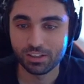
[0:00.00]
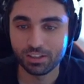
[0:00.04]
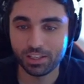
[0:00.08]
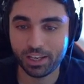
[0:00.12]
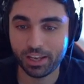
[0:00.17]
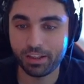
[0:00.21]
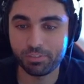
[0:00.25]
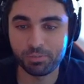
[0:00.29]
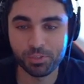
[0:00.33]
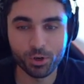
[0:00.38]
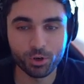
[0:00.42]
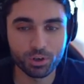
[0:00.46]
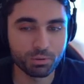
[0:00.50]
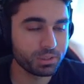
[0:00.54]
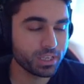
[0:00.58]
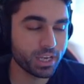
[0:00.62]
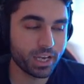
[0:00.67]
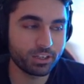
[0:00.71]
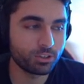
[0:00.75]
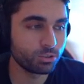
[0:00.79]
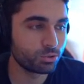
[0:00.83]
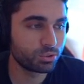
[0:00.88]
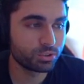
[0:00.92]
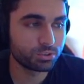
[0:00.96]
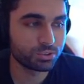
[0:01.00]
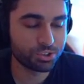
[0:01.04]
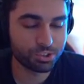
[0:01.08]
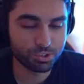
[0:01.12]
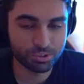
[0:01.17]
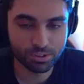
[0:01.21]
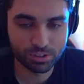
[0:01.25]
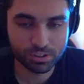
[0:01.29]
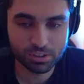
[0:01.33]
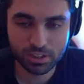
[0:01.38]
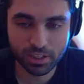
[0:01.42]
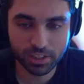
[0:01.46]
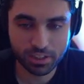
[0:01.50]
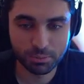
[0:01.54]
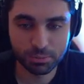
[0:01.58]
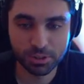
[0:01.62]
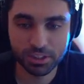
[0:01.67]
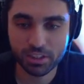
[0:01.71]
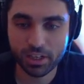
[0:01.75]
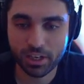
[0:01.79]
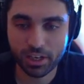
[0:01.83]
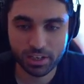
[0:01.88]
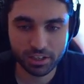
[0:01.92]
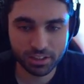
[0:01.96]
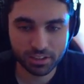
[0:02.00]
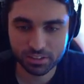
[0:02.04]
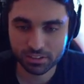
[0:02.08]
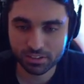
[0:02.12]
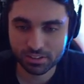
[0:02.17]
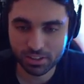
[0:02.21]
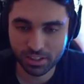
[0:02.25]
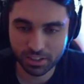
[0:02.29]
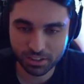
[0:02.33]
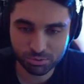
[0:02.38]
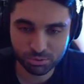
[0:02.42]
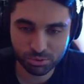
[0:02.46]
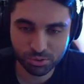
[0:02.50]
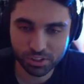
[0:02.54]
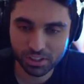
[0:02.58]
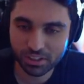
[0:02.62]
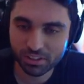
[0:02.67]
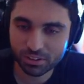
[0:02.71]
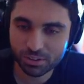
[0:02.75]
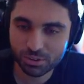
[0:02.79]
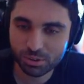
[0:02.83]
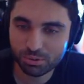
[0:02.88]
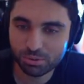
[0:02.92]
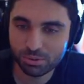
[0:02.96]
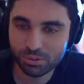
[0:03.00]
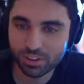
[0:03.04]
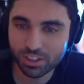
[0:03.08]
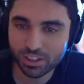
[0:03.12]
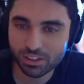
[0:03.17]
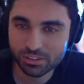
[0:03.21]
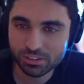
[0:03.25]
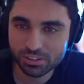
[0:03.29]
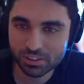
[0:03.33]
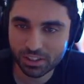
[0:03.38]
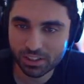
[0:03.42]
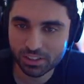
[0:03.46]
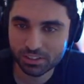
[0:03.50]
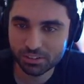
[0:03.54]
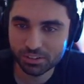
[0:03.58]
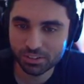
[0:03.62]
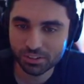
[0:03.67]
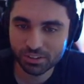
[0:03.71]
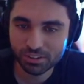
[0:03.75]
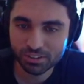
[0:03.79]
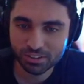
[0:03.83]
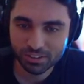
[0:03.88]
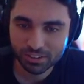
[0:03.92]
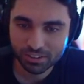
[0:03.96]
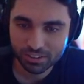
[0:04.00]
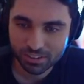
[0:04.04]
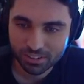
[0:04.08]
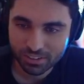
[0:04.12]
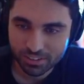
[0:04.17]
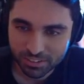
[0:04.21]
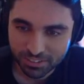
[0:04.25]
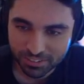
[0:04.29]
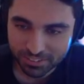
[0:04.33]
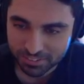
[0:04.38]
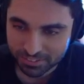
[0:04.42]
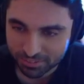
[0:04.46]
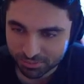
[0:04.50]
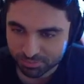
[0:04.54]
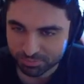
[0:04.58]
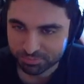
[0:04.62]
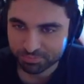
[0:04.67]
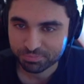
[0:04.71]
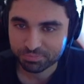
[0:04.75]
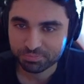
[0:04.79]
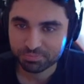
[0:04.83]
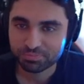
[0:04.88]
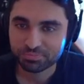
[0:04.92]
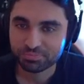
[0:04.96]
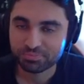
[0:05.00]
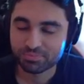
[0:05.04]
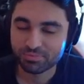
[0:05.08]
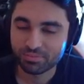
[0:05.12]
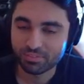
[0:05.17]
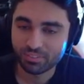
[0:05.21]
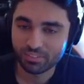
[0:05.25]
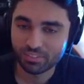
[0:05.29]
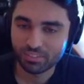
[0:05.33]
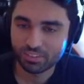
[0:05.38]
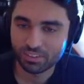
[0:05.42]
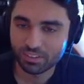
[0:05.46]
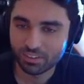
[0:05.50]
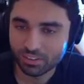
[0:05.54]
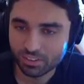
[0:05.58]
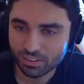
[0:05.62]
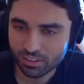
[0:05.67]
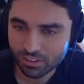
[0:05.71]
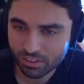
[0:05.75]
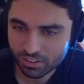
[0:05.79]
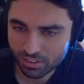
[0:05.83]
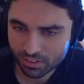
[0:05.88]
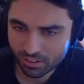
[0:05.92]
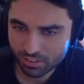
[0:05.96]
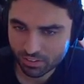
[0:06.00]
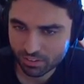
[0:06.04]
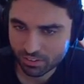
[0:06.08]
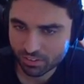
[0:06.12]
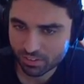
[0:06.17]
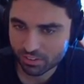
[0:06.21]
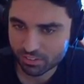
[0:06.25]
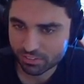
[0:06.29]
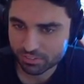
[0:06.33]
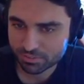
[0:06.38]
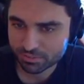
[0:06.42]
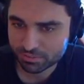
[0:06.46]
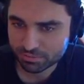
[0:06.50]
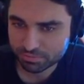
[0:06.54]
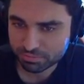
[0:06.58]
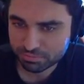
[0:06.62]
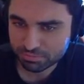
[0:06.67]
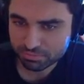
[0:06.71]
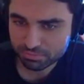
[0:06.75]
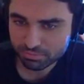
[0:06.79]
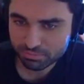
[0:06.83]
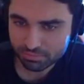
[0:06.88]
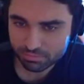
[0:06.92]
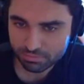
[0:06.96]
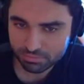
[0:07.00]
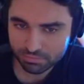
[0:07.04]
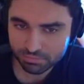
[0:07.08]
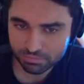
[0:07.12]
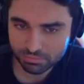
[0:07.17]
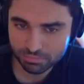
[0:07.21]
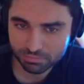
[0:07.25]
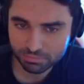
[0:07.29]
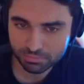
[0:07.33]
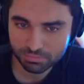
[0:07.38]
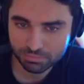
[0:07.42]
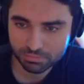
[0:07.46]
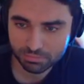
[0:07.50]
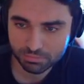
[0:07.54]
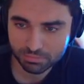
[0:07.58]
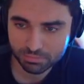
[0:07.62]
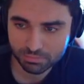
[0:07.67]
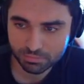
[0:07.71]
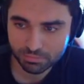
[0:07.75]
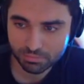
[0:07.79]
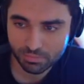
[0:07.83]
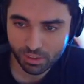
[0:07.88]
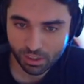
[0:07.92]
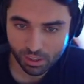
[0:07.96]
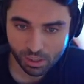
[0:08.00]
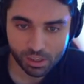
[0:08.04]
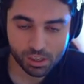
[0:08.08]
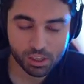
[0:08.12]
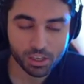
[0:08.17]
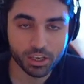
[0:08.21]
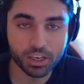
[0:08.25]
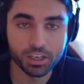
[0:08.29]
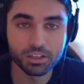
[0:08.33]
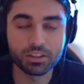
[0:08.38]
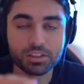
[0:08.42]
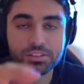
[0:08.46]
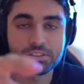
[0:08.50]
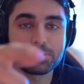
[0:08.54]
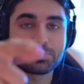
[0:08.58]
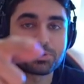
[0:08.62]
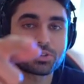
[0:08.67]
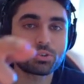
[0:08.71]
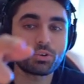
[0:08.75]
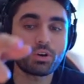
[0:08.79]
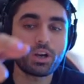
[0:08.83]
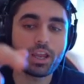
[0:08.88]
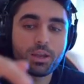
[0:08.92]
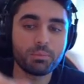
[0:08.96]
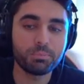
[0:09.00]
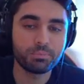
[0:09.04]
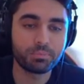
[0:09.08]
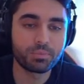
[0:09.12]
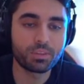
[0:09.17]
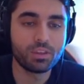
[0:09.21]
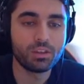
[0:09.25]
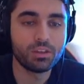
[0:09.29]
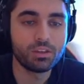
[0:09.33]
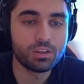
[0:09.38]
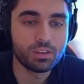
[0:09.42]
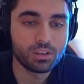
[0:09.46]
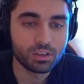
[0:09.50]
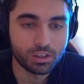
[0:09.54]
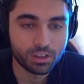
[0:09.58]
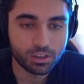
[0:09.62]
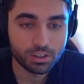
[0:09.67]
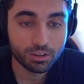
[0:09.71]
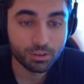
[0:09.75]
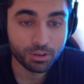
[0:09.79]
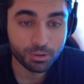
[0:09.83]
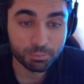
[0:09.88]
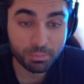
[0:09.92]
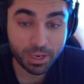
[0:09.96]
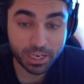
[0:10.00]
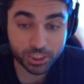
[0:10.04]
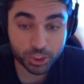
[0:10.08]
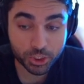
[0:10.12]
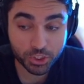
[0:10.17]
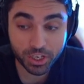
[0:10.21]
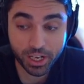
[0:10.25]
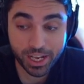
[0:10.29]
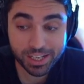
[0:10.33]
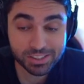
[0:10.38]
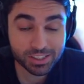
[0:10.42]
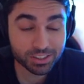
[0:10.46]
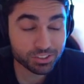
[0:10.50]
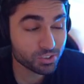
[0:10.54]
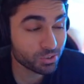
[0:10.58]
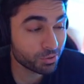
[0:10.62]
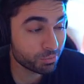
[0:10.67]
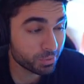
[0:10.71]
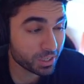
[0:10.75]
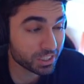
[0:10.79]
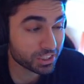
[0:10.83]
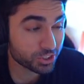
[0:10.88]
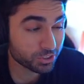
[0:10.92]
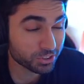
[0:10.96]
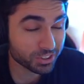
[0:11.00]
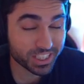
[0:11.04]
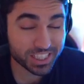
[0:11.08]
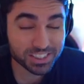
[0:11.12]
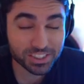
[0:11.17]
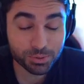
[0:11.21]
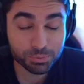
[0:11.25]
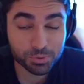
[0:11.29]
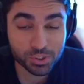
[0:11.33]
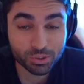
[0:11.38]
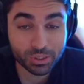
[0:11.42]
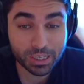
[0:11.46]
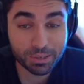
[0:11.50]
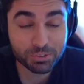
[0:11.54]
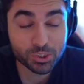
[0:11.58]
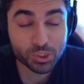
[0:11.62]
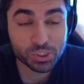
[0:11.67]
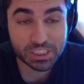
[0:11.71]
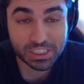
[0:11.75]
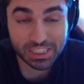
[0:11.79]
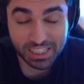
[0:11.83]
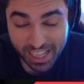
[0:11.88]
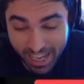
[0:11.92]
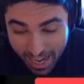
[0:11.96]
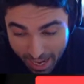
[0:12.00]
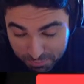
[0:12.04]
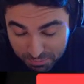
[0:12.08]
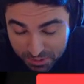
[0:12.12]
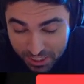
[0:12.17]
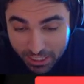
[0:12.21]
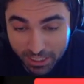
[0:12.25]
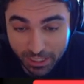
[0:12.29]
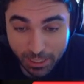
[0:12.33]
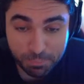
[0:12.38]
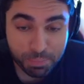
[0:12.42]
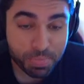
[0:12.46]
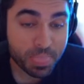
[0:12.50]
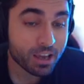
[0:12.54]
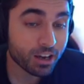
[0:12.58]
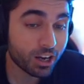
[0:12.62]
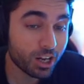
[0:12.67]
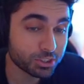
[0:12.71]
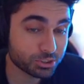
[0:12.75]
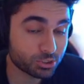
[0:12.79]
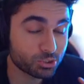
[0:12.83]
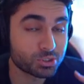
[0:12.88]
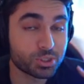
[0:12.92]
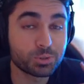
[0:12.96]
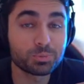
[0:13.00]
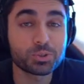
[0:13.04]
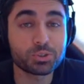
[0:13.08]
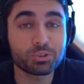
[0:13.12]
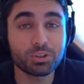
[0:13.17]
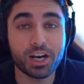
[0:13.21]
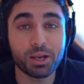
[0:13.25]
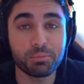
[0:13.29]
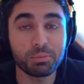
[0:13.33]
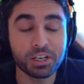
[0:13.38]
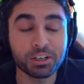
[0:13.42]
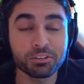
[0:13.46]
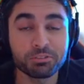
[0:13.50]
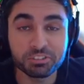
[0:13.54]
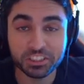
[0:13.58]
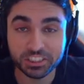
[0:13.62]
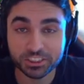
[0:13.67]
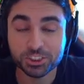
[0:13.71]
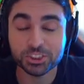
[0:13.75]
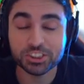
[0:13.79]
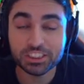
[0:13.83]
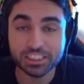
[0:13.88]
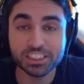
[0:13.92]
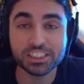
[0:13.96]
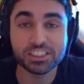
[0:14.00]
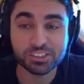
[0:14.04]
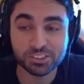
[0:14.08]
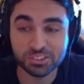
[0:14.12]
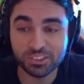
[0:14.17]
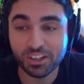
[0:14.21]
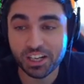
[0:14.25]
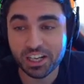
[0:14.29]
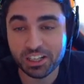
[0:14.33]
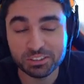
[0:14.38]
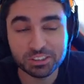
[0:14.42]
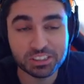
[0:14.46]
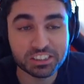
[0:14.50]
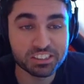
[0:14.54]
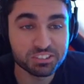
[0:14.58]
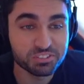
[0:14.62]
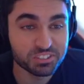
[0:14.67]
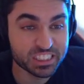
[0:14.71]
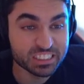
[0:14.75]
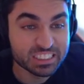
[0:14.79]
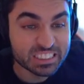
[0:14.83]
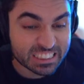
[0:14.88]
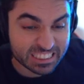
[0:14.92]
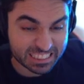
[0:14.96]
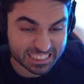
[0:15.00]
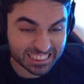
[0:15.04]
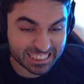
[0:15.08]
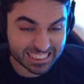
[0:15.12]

Like, normally I don't do shorts. Like, I'm in Canada, it's like real cold Before outside. Before we take a look at a strange little clip of unknown origins, remember to hit that subscribe button, then hit the subscribe bell icon there. Make sure you guys are, make sure you guys subscribe to Slapped Ham. Also subscribe here. We are trying to grow out here, man.